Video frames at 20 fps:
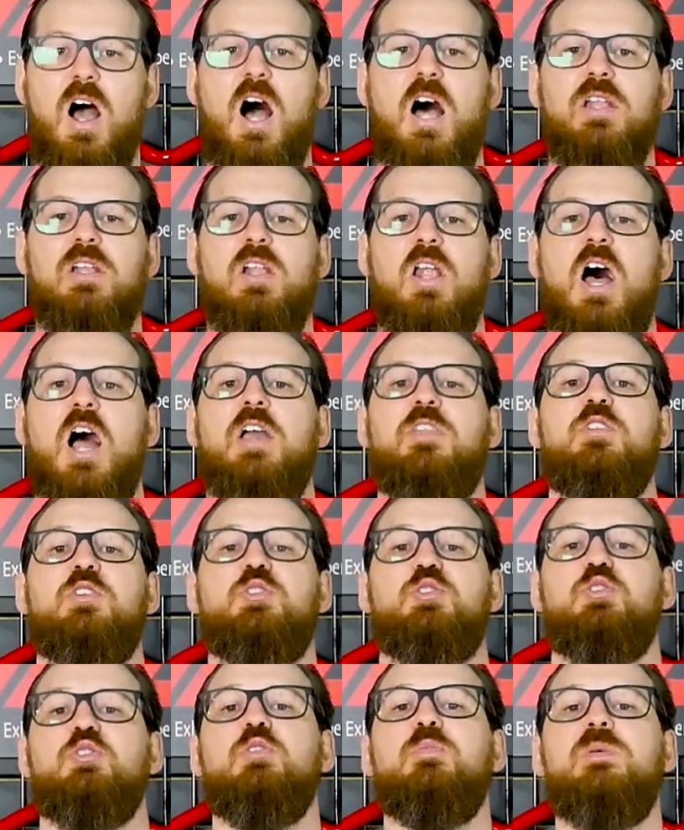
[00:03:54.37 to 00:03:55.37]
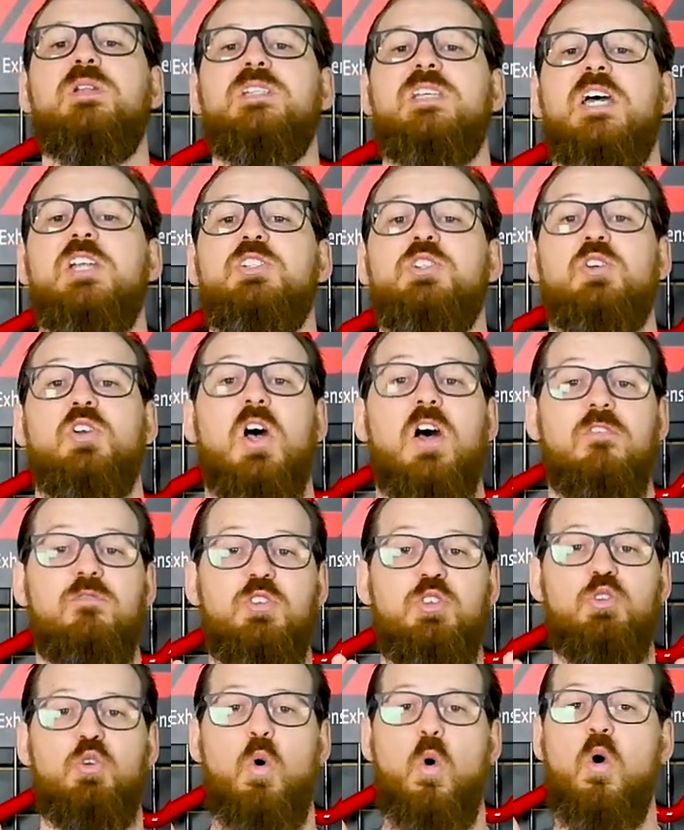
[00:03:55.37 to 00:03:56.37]
Unlock the true potential of
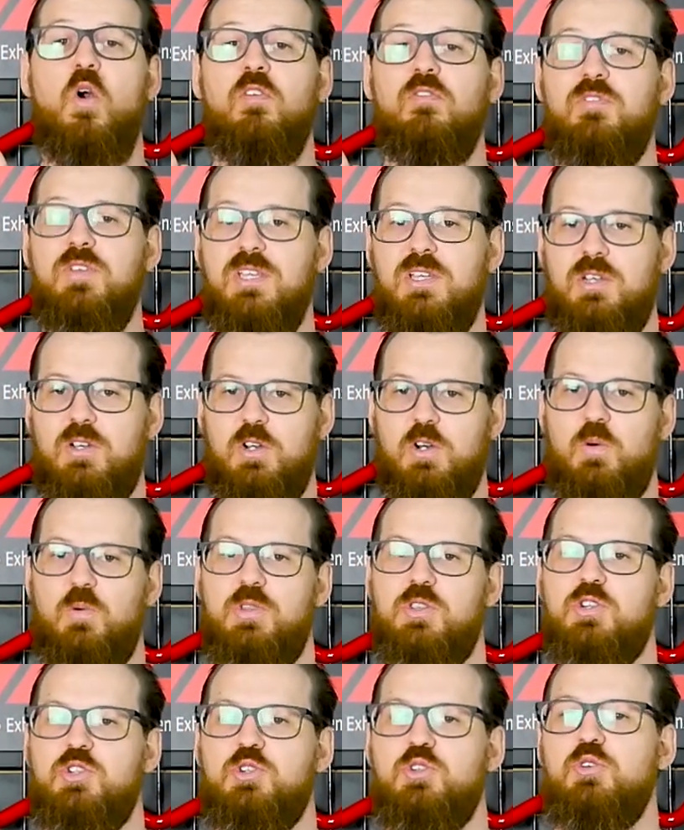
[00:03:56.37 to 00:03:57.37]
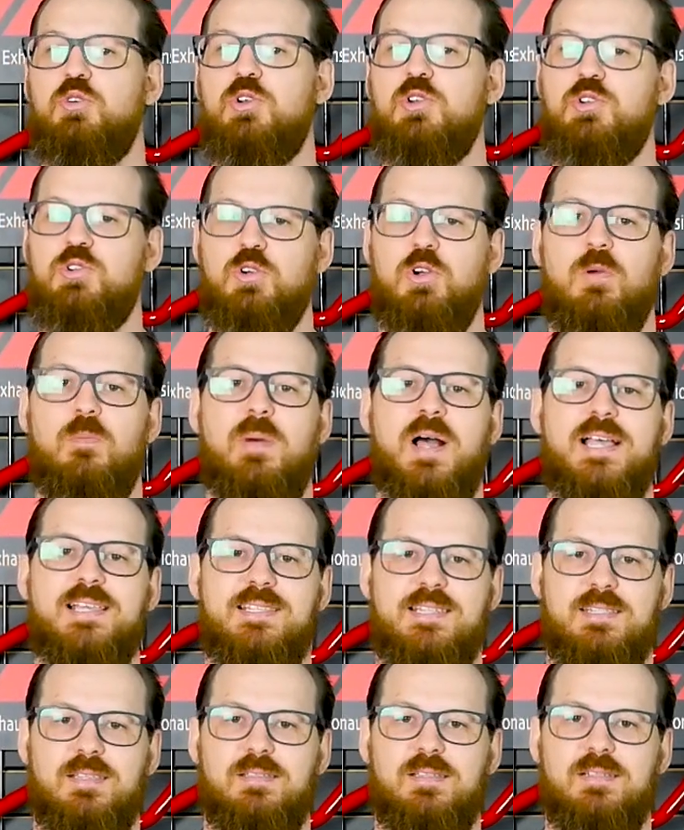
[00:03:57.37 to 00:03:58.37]
your vehicle with the TruControl by
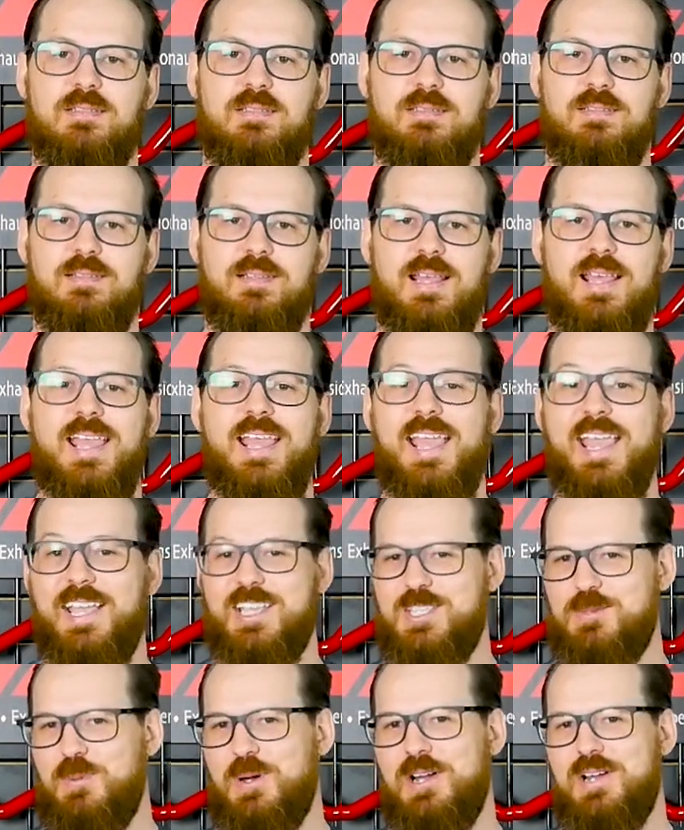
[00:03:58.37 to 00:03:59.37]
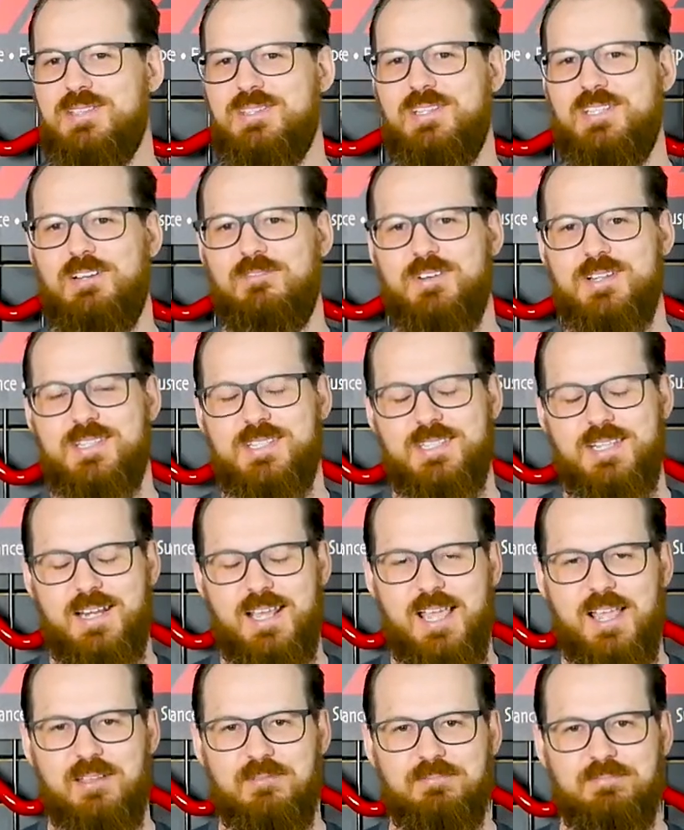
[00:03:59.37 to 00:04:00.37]
Stillen. Experience the difference
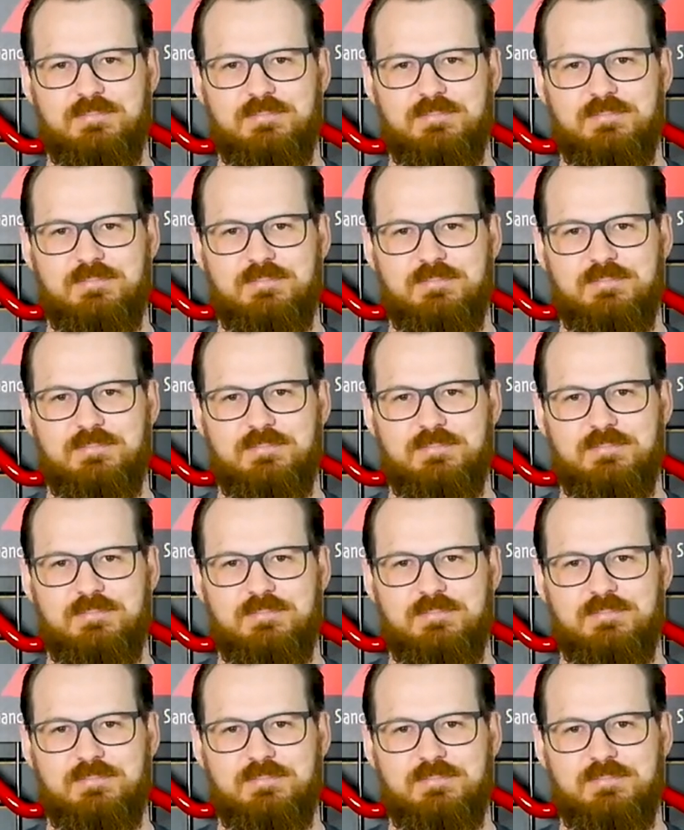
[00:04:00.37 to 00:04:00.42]
today.